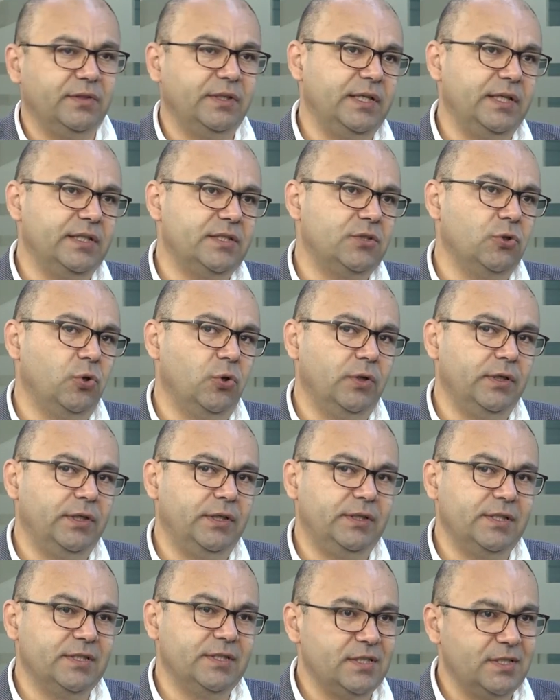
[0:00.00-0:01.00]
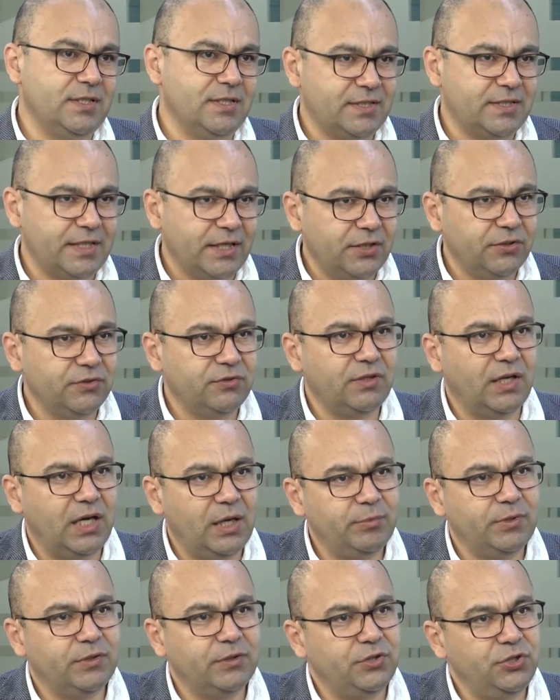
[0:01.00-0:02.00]
This is the second
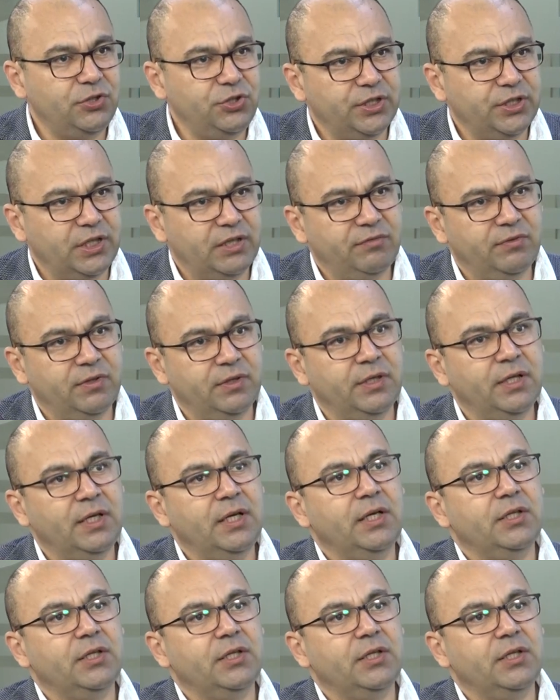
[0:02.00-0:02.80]
time that in Yerevan